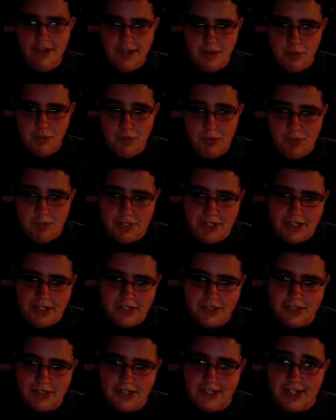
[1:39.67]
it probably needed
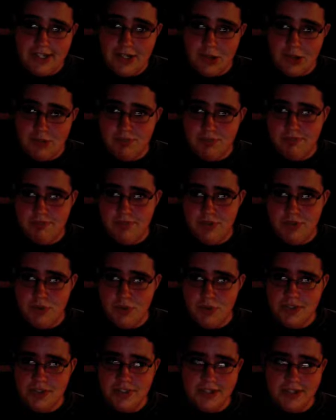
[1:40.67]
cleaned out
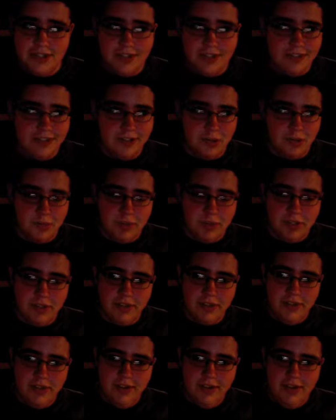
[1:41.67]
towards the end there, but
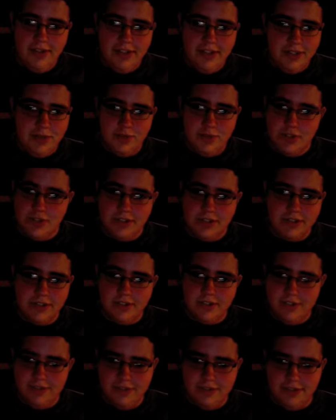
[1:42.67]
it was
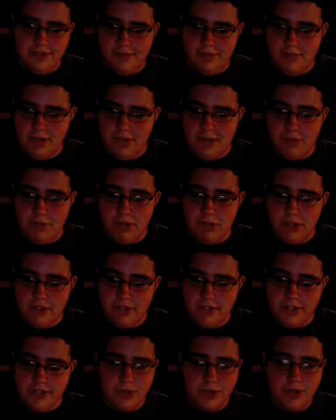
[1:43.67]
just made a bunch
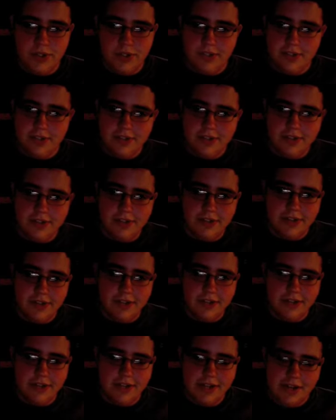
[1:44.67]
of noise, and
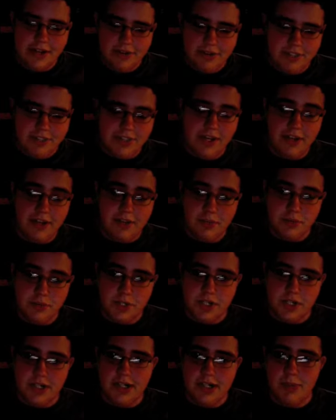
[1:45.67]
to have a silent
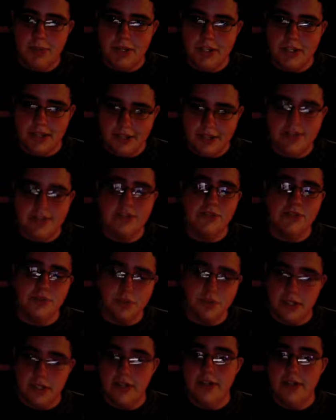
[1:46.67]
machine on my desk is
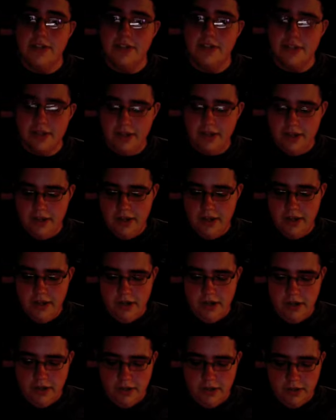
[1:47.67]
really nice.
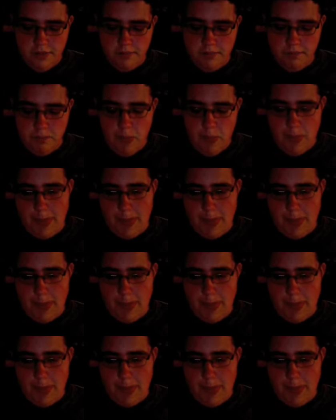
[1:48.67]
Um,